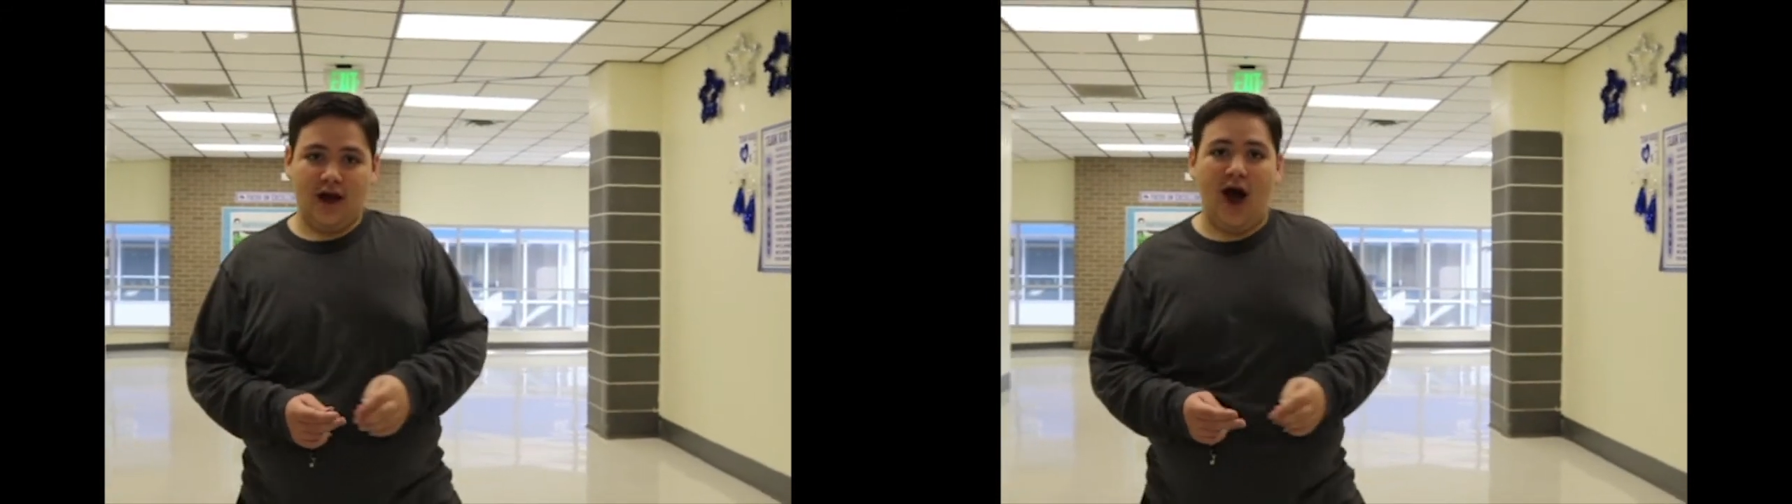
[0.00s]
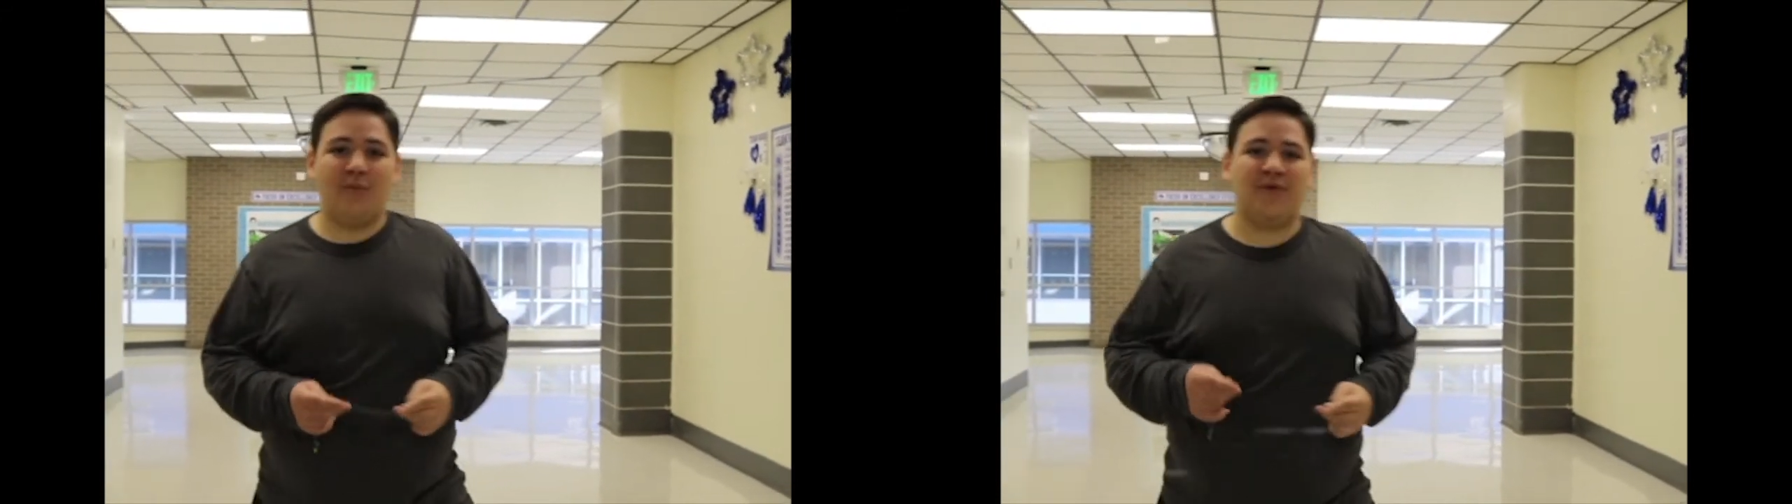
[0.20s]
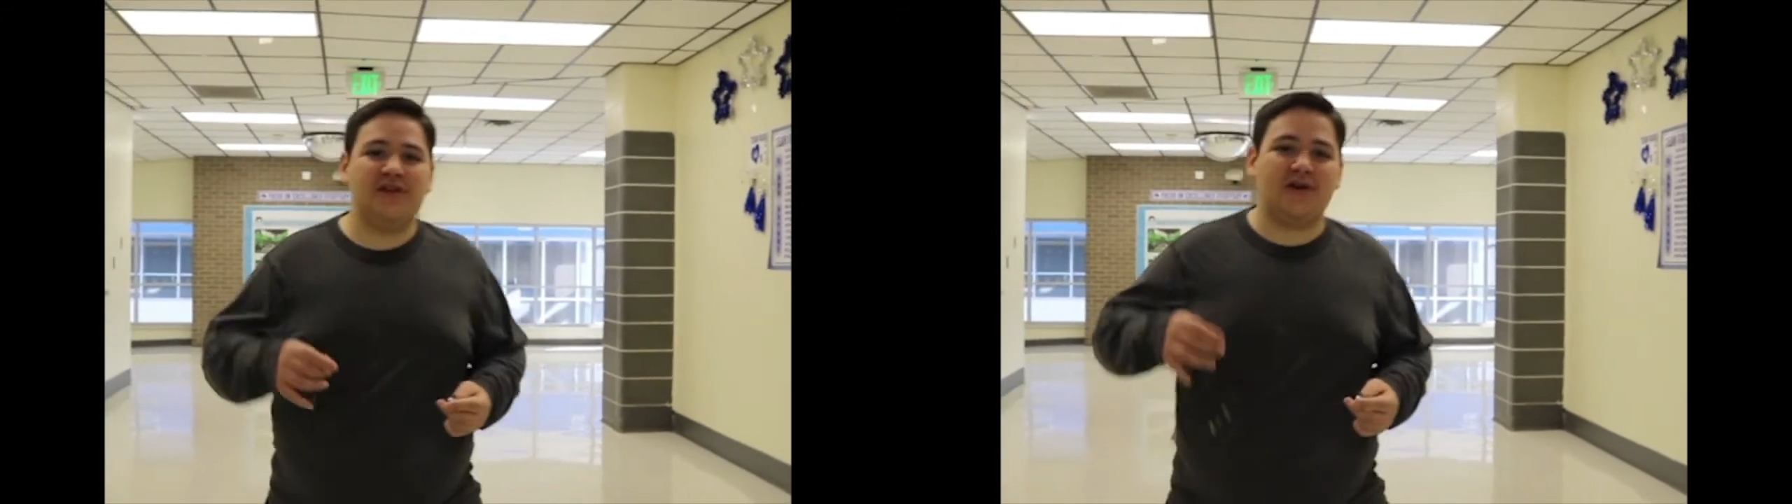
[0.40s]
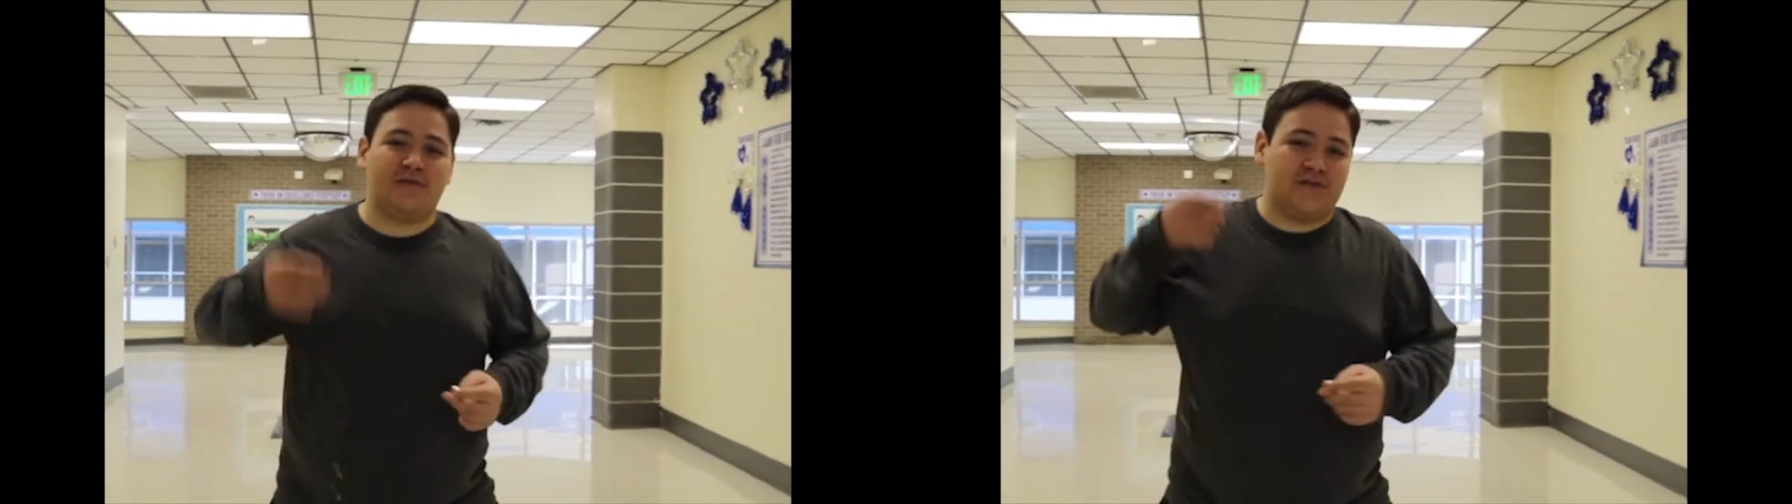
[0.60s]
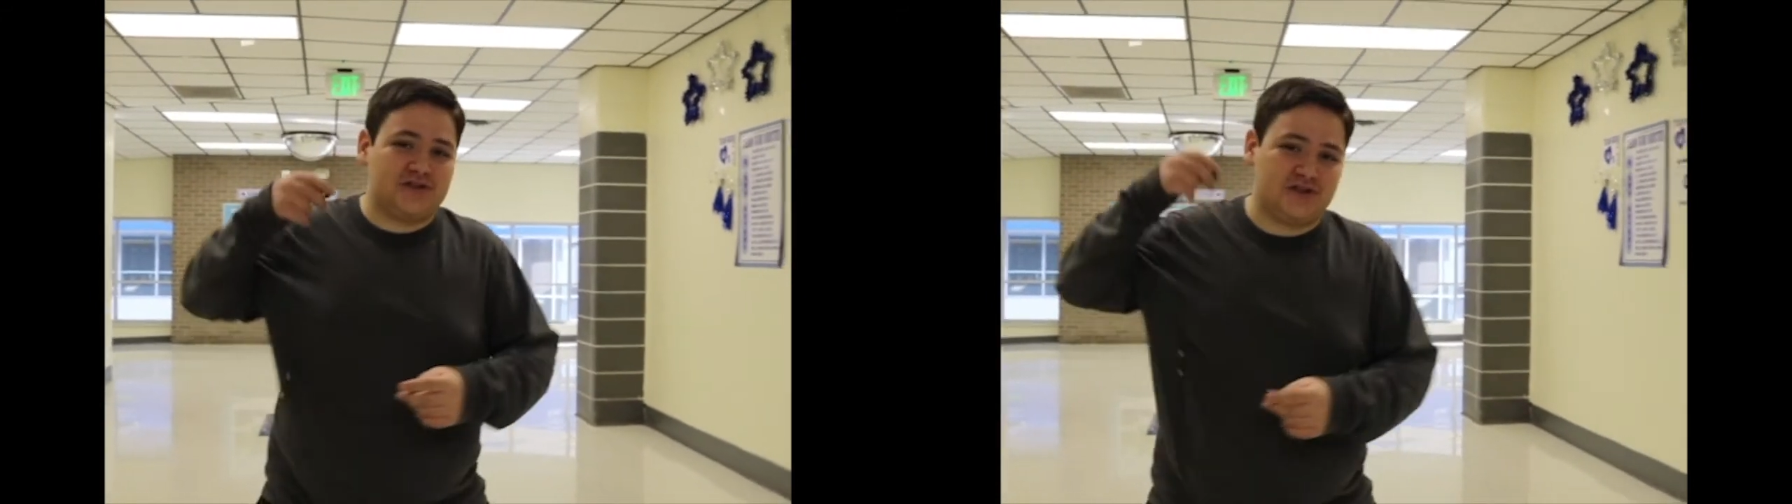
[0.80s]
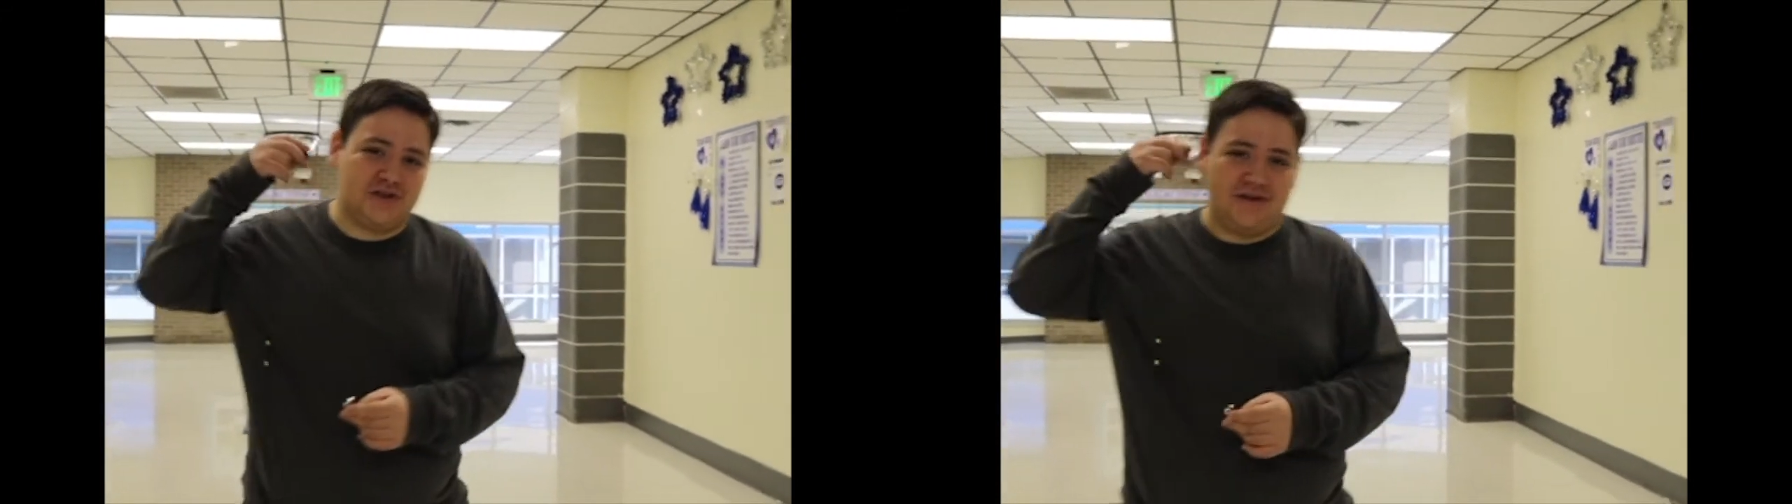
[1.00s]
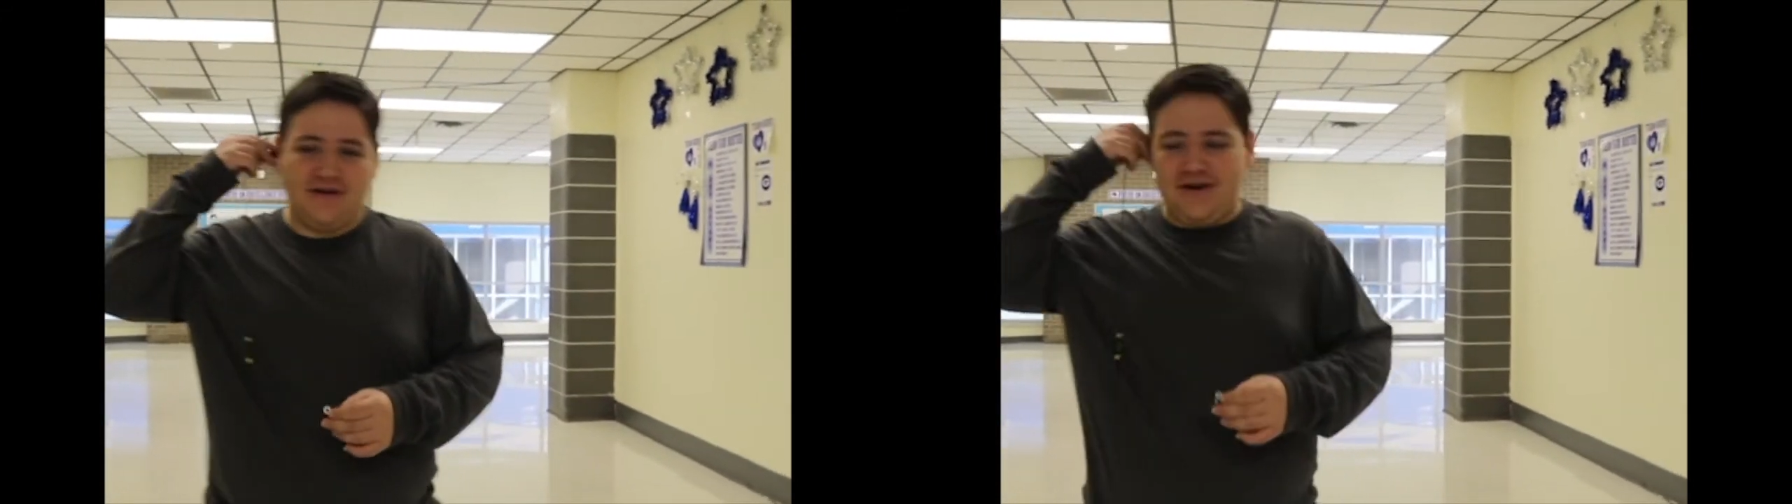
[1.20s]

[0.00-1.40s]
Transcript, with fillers: I'll be there for sure.